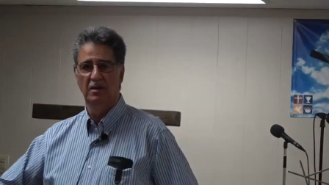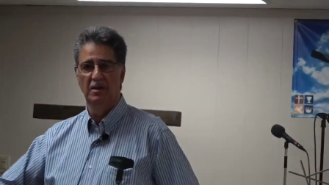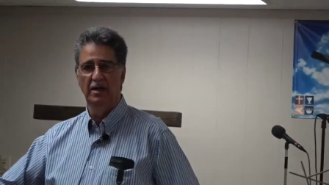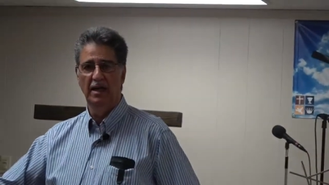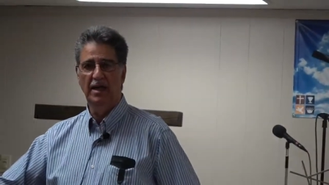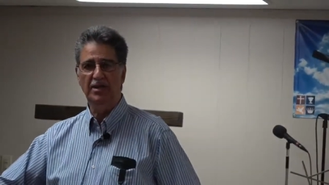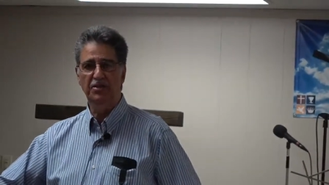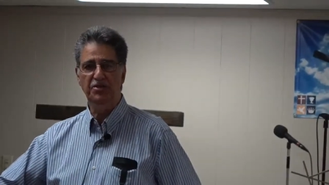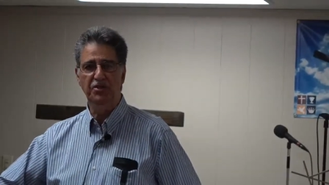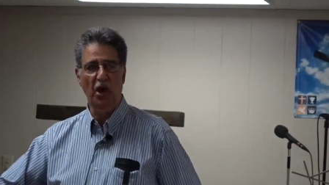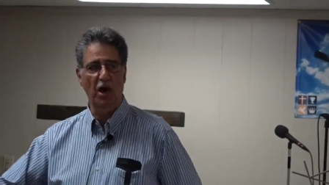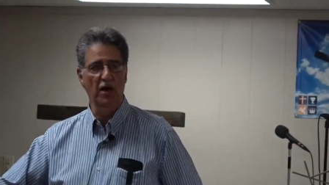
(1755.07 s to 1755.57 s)

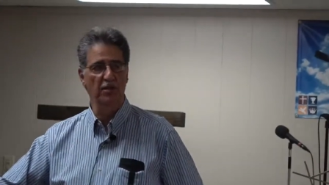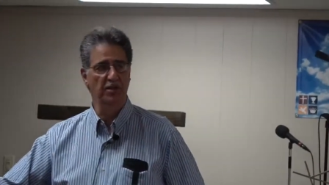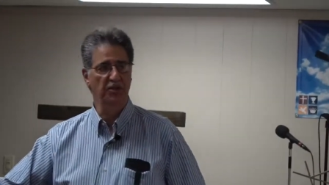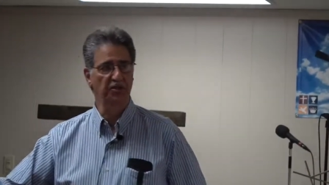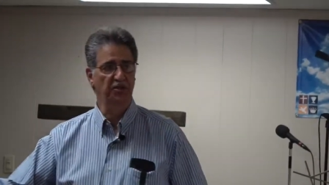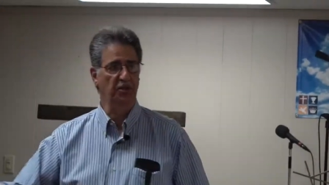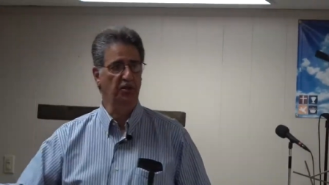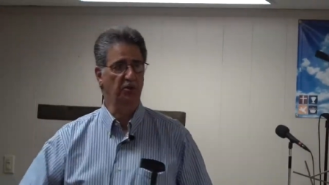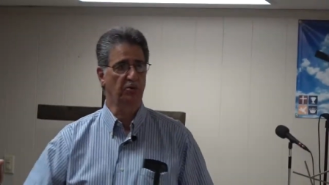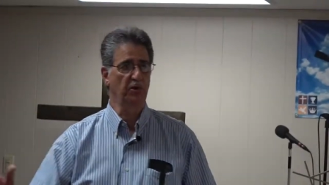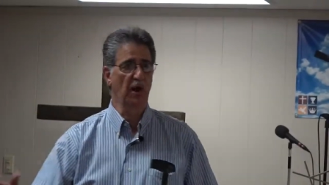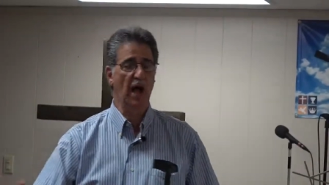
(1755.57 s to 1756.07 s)
He saw that
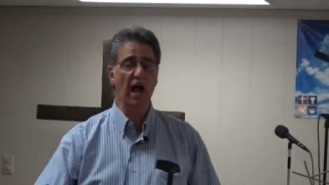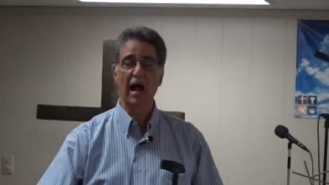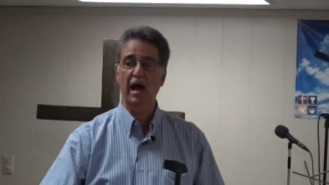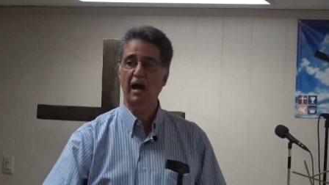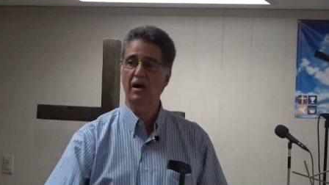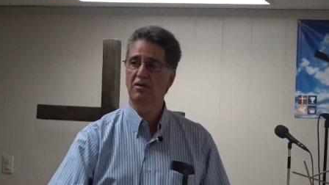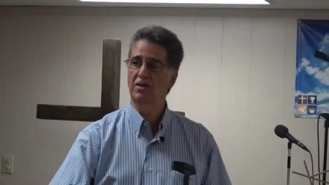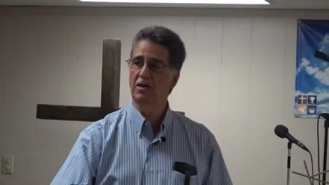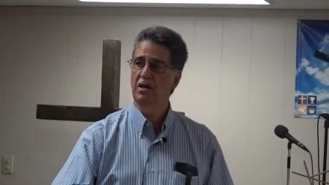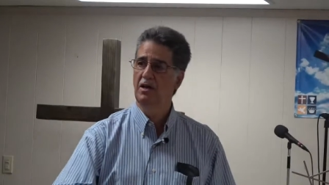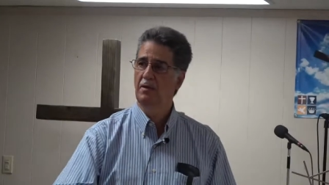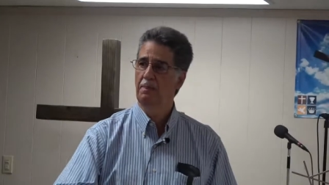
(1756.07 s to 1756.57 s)
the
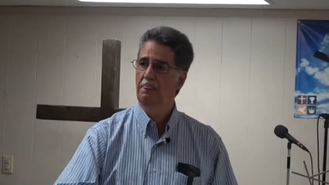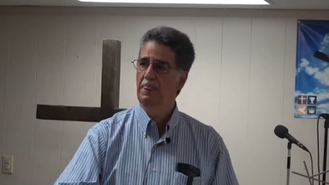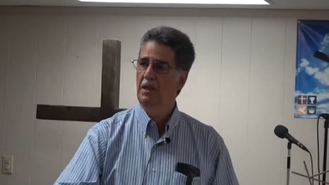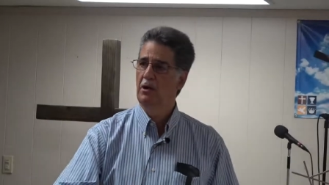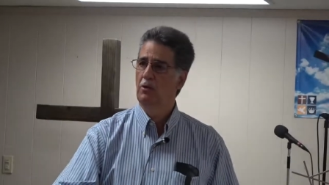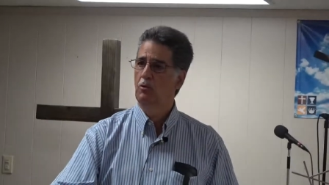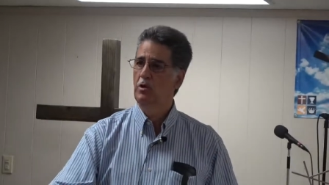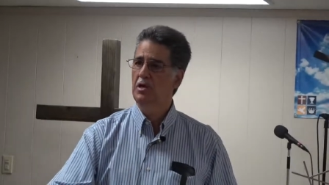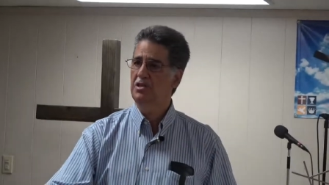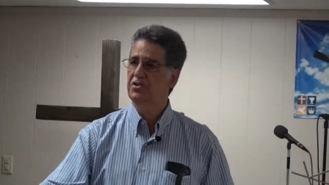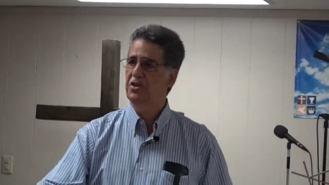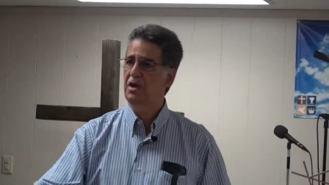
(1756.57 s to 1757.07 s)
crowd
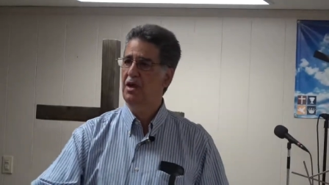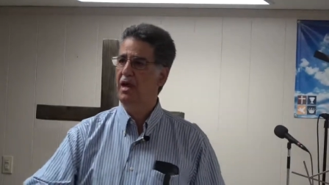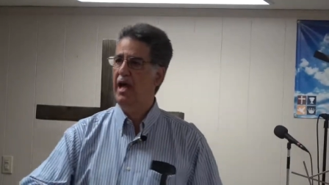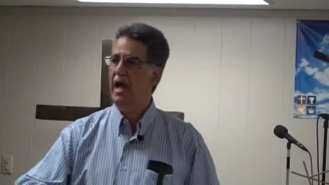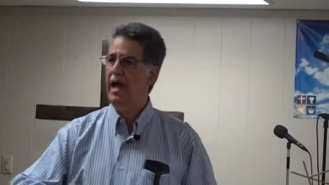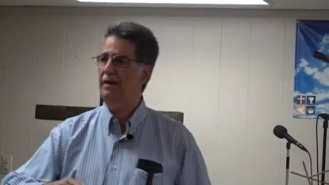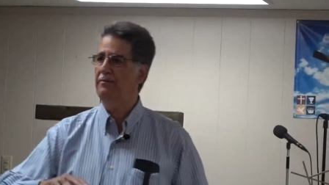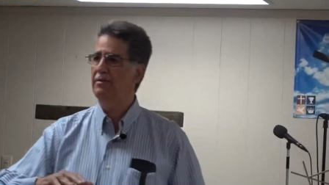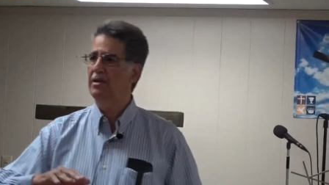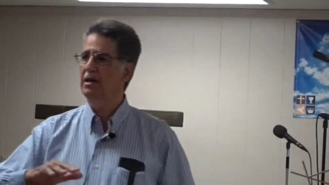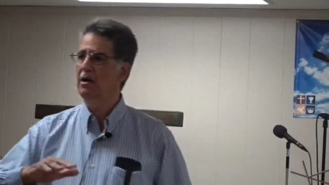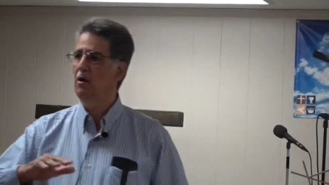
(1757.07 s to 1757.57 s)
was
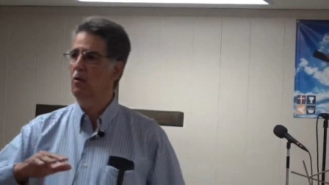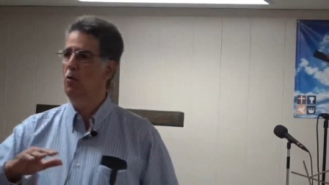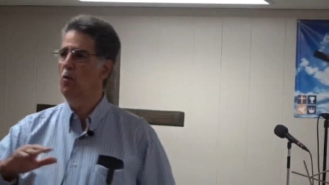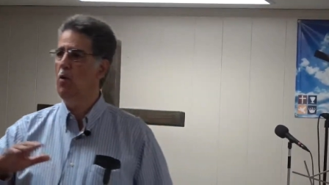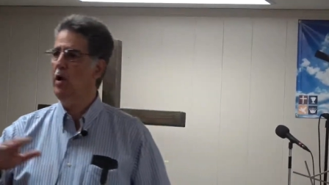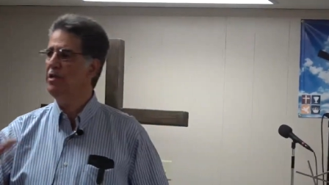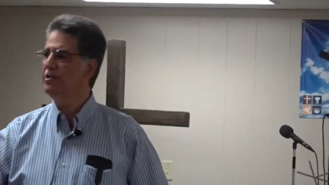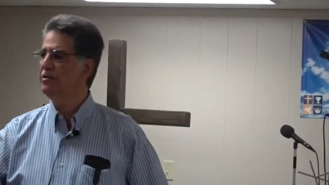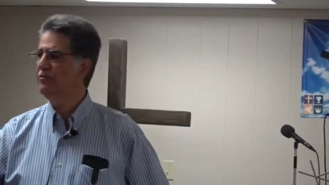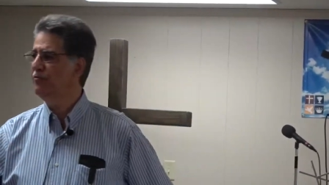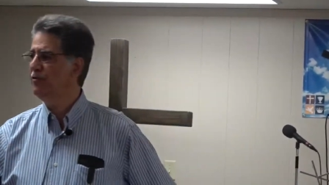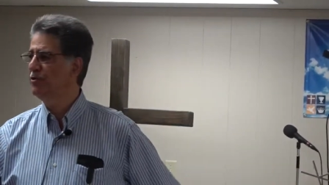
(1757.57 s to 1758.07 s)
having a
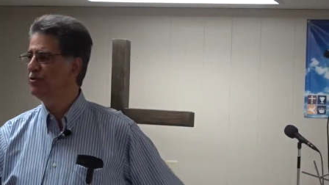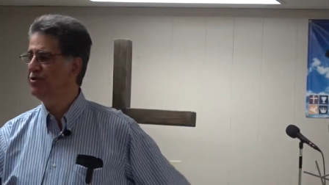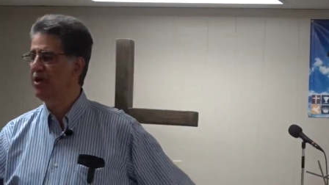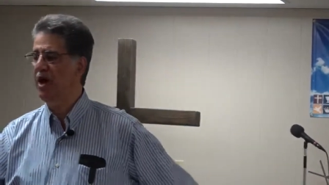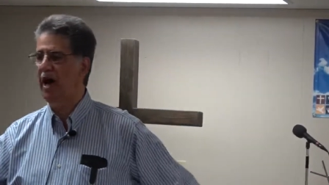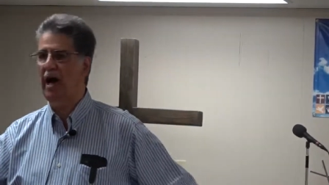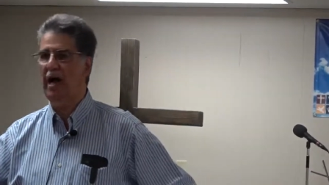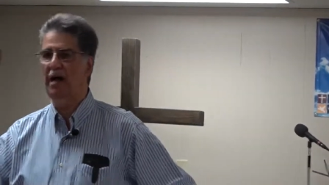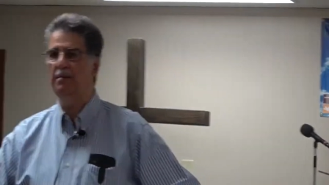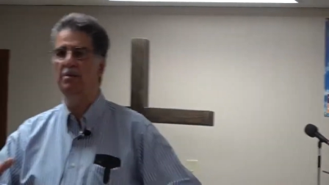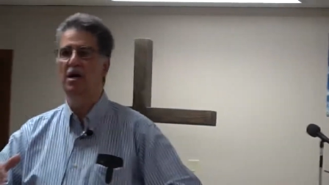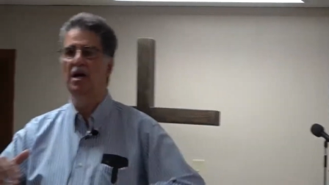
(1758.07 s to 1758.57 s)
wonderful
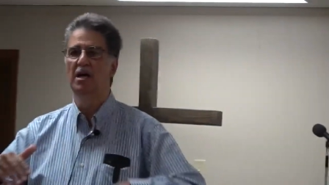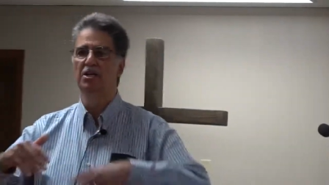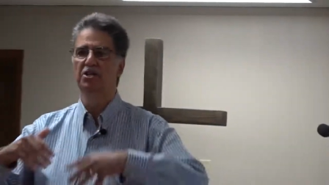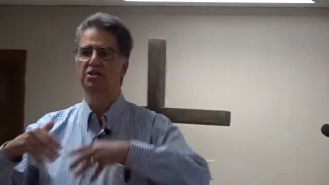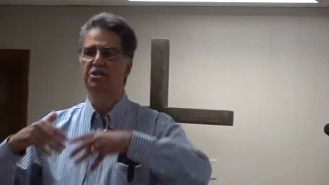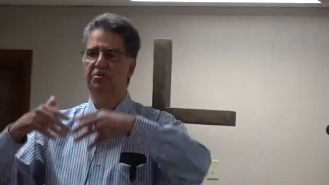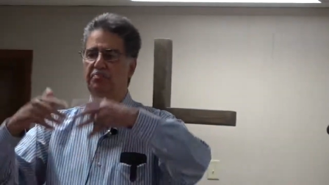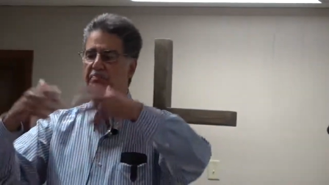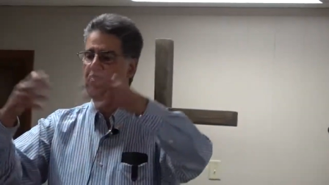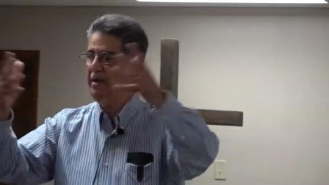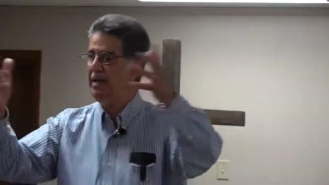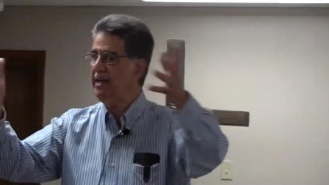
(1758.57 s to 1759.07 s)
time
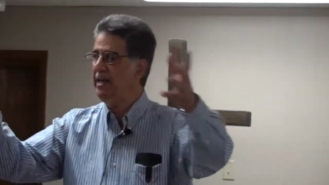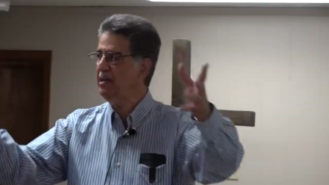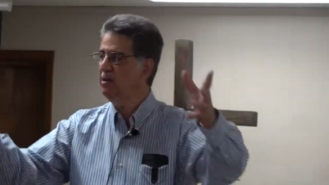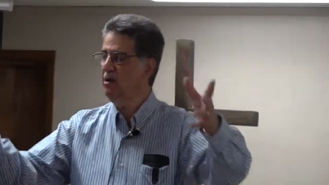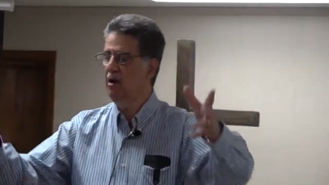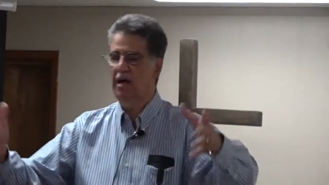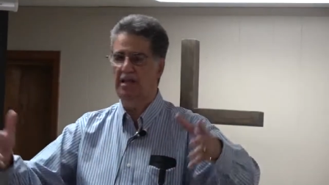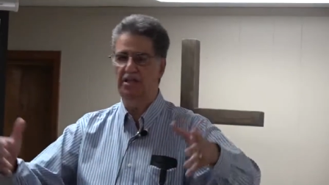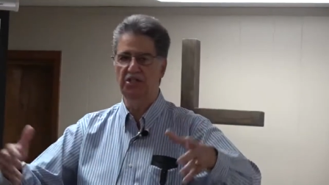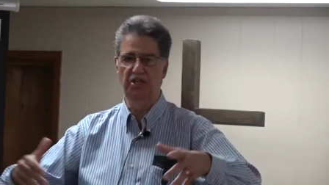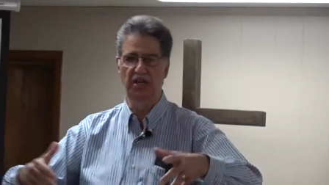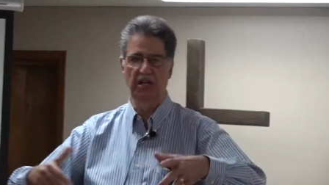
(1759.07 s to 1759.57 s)
spitting
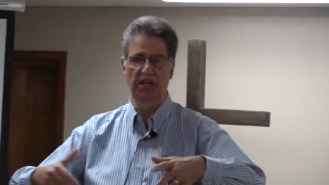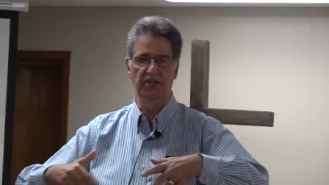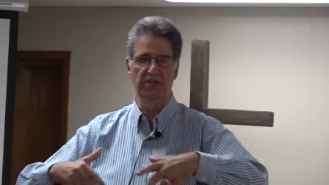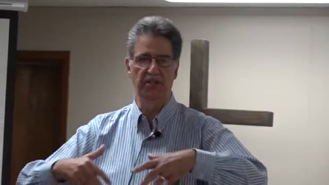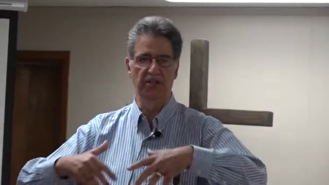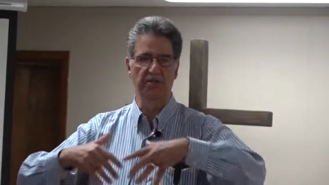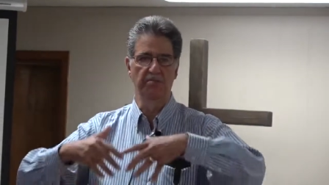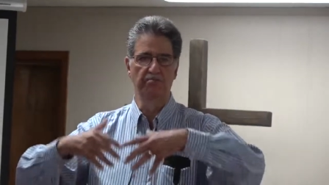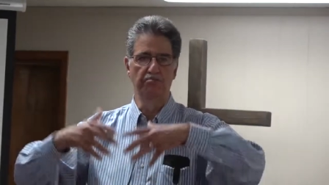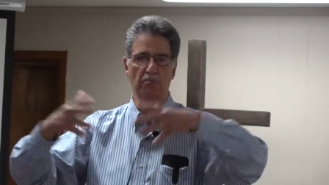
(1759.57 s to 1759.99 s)
on Jesus,